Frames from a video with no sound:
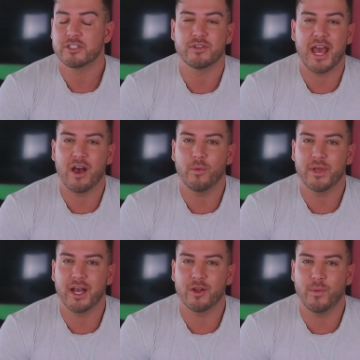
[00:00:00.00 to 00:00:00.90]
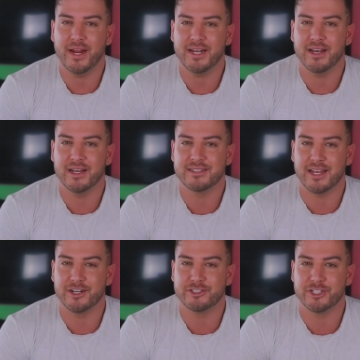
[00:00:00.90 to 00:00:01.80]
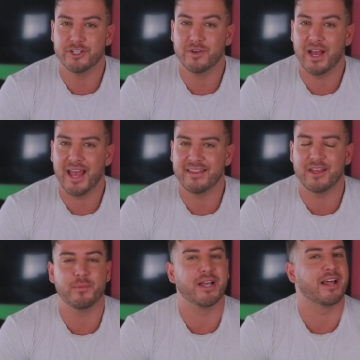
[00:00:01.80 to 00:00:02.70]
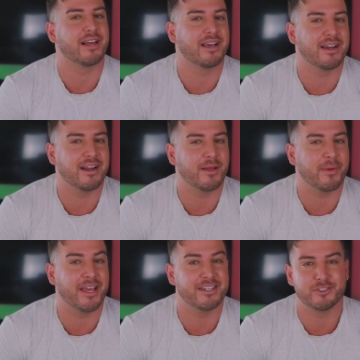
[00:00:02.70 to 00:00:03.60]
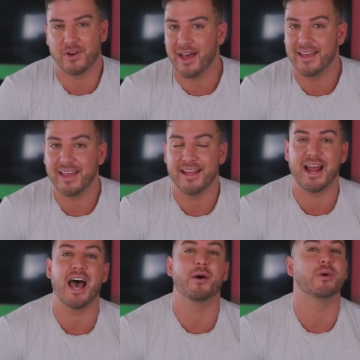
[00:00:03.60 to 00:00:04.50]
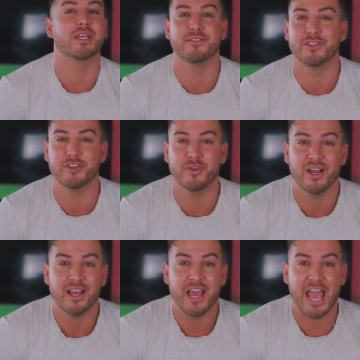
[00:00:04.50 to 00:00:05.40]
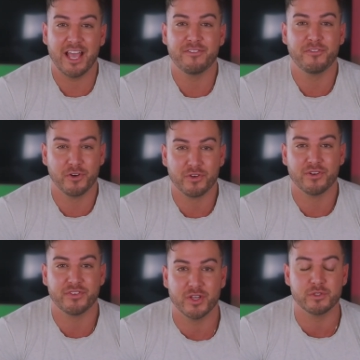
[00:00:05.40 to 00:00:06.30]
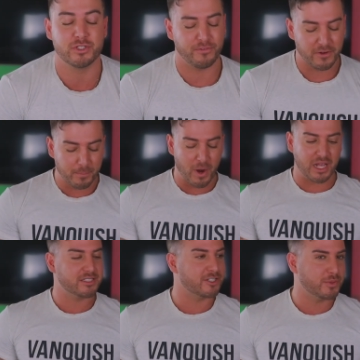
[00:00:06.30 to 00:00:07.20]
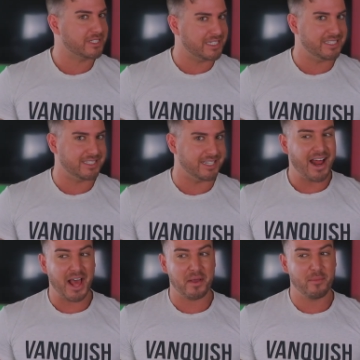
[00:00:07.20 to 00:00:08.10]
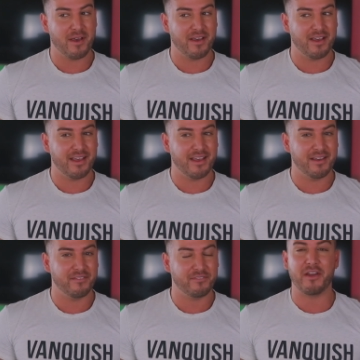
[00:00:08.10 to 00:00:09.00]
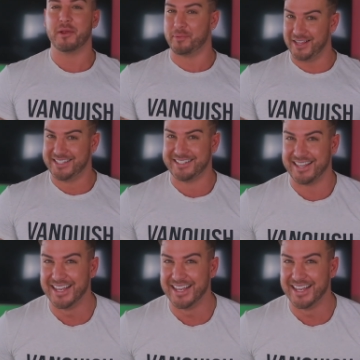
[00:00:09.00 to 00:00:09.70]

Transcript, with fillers: So now we gotta wait a day or two and then we gotta cut it up and try it and I will give you a full review. So far the process was easy and I'm very pleased.